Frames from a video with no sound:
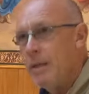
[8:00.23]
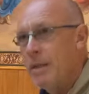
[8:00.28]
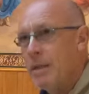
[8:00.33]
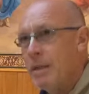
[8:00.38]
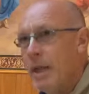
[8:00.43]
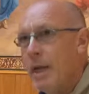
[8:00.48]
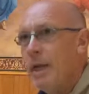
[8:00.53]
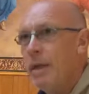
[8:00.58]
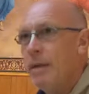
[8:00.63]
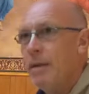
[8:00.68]

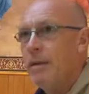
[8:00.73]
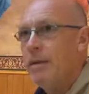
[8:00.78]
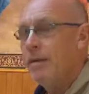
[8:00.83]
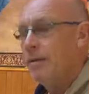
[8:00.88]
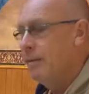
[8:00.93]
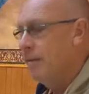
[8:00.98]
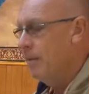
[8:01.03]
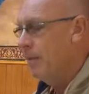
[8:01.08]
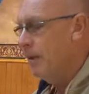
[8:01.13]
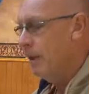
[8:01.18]
state,
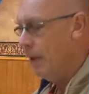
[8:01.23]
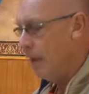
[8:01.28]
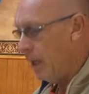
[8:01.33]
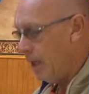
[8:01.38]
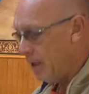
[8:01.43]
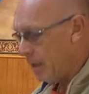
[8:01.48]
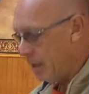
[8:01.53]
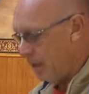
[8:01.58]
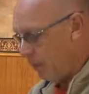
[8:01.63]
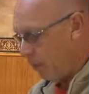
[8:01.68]

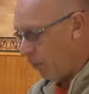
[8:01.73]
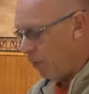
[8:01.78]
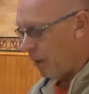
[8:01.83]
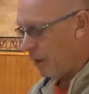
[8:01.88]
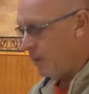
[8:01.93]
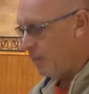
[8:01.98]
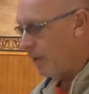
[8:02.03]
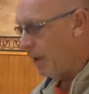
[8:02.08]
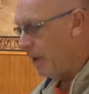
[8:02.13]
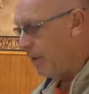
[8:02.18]
as is what
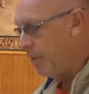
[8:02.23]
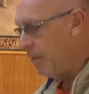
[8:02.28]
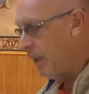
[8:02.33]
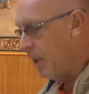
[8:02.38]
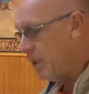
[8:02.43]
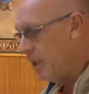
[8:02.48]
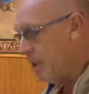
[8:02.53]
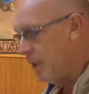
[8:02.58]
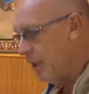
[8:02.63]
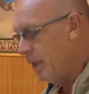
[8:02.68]
is being
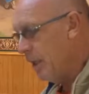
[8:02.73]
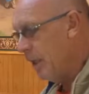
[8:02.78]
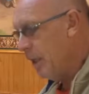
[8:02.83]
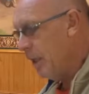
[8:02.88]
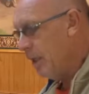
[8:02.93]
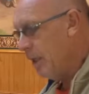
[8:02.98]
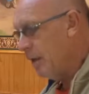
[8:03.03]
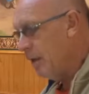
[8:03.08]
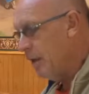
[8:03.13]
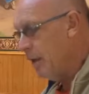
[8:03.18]
mentioned
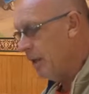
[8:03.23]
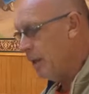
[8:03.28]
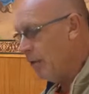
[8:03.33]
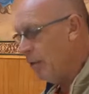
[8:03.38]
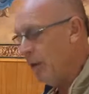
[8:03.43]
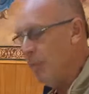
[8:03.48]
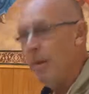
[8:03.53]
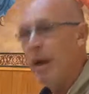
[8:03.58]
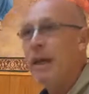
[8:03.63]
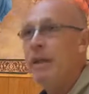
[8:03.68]
here. You know,
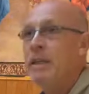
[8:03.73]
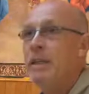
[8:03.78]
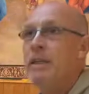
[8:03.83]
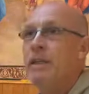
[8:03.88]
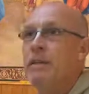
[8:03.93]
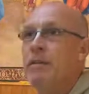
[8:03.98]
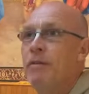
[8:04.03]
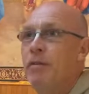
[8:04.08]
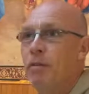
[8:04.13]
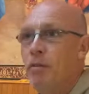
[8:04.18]
we may just
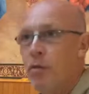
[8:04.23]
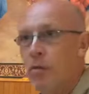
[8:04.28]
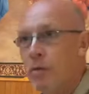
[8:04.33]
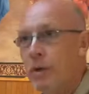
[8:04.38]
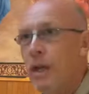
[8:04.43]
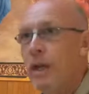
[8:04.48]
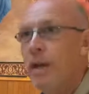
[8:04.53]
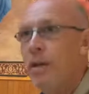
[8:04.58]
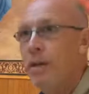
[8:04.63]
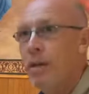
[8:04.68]
have crawled
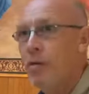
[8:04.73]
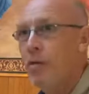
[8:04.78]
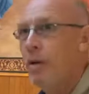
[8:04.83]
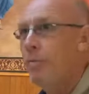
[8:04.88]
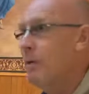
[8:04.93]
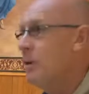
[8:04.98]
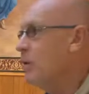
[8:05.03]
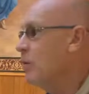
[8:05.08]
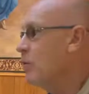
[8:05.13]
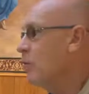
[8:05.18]
out of the
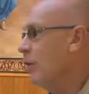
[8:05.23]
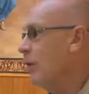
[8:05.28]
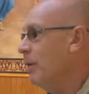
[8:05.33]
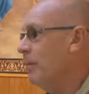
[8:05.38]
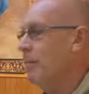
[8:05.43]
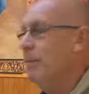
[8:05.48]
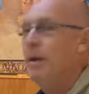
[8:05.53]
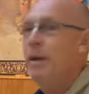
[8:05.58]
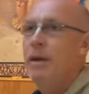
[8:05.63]
crematorium